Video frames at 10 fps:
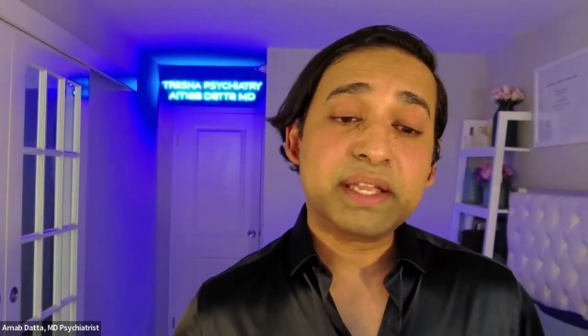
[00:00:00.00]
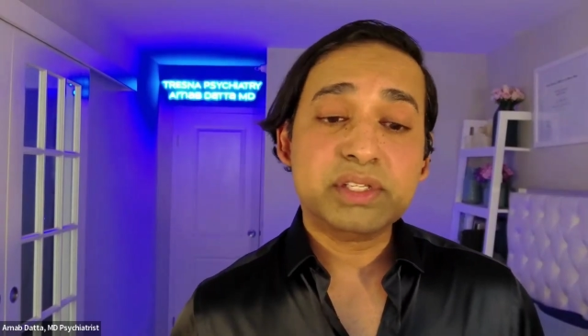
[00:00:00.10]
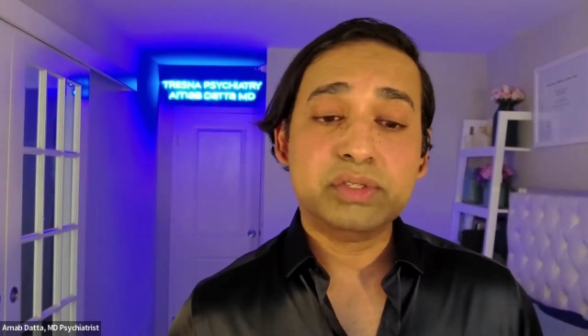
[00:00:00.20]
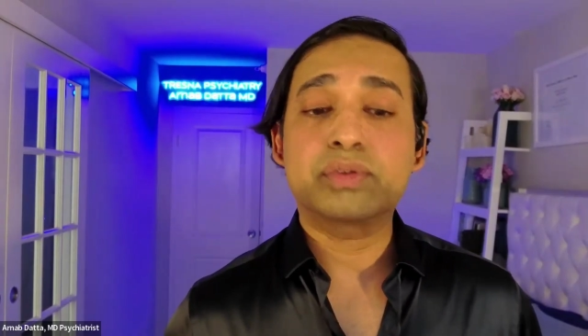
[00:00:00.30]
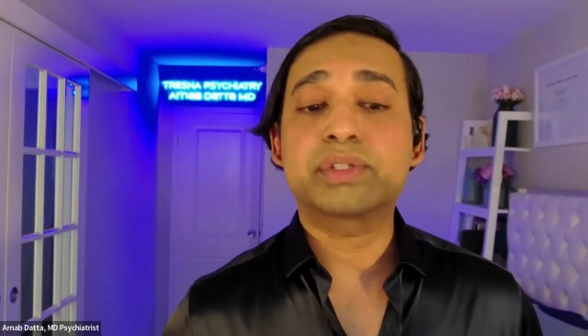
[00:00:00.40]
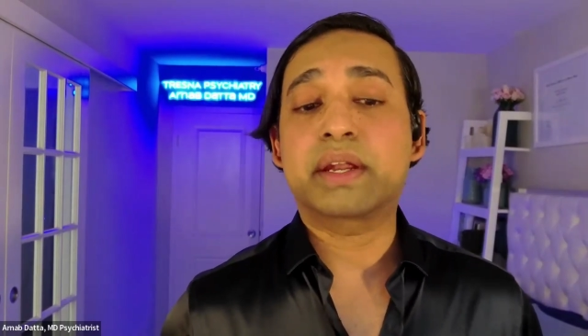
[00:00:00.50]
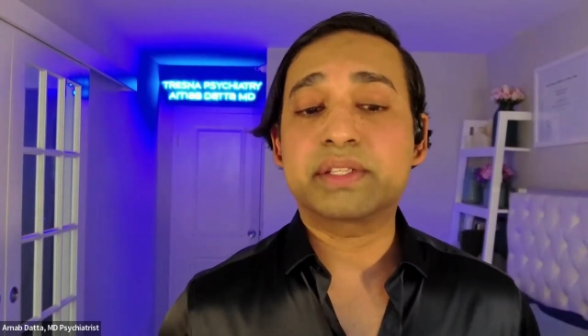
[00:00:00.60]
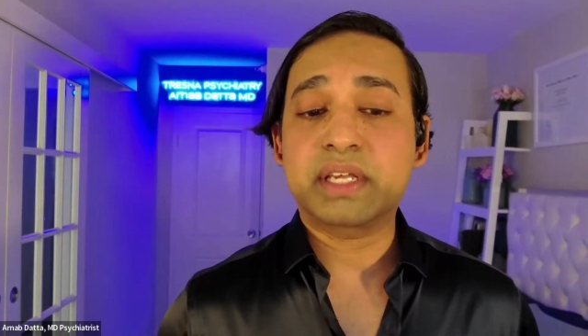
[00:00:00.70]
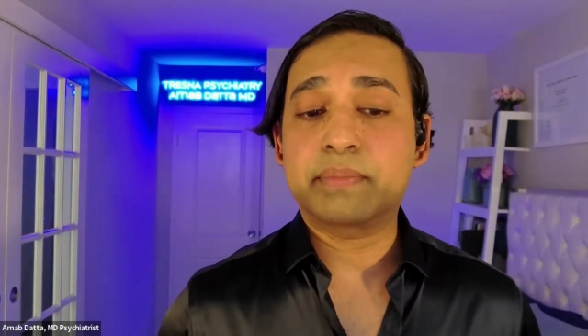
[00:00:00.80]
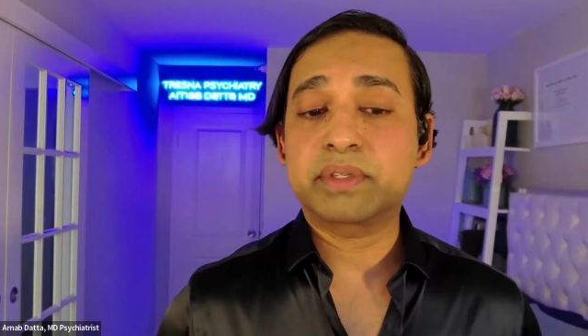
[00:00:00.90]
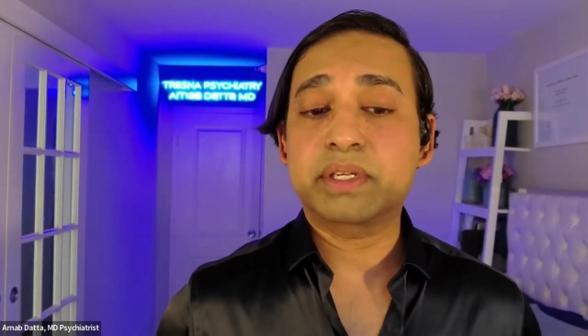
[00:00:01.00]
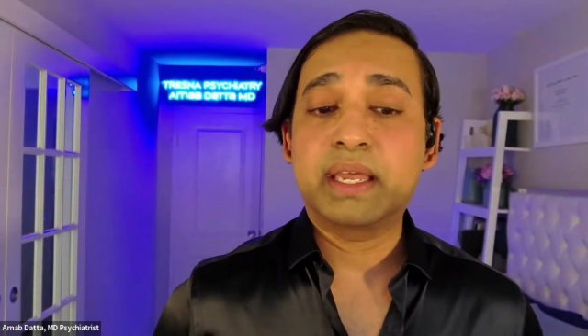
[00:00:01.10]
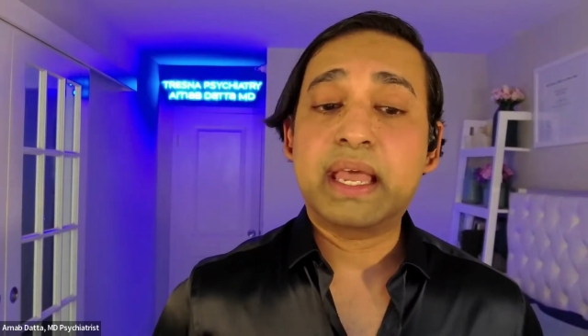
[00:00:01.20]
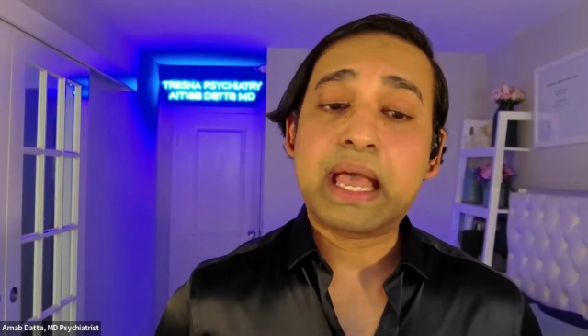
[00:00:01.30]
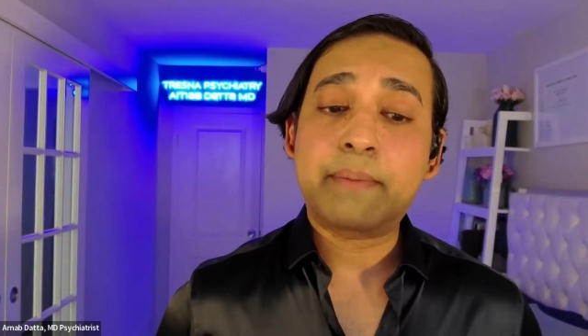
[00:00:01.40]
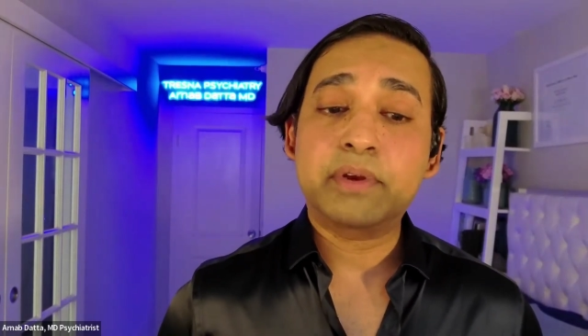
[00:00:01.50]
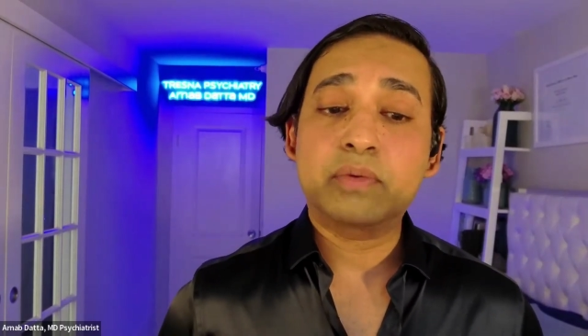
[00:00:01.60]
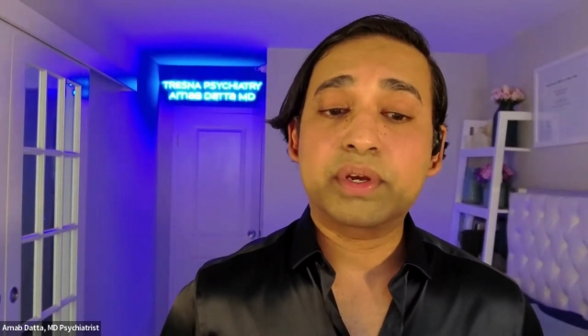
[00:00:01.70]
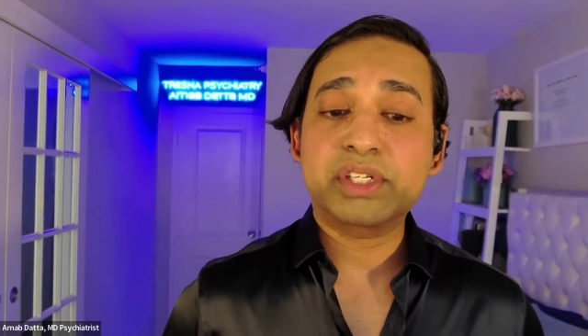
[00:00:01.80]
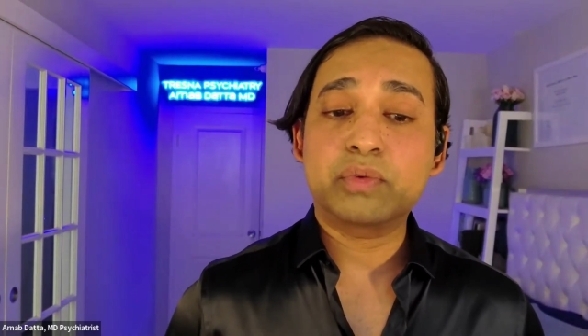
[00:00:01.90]
Her second suicide attempt
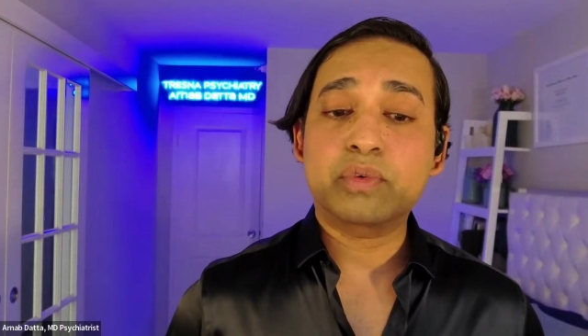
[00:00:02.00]
happened